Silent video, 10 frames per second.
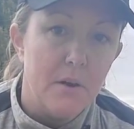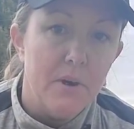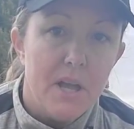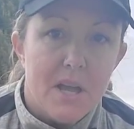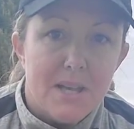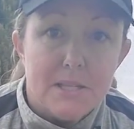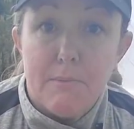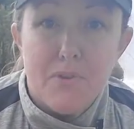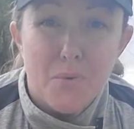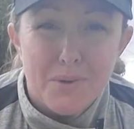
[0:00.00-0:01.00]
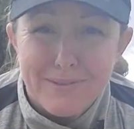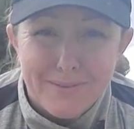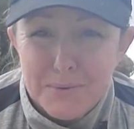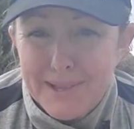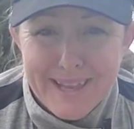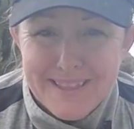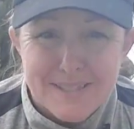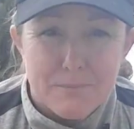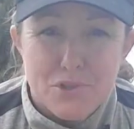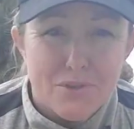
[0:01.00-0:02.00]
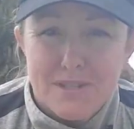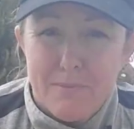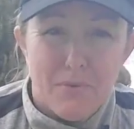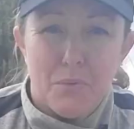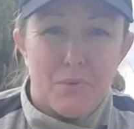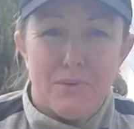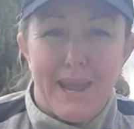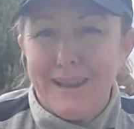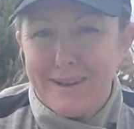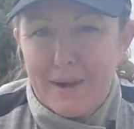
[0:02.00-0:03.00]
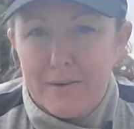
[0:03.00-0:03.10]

So some of you will like this, I'm sure, and some of you will hate it.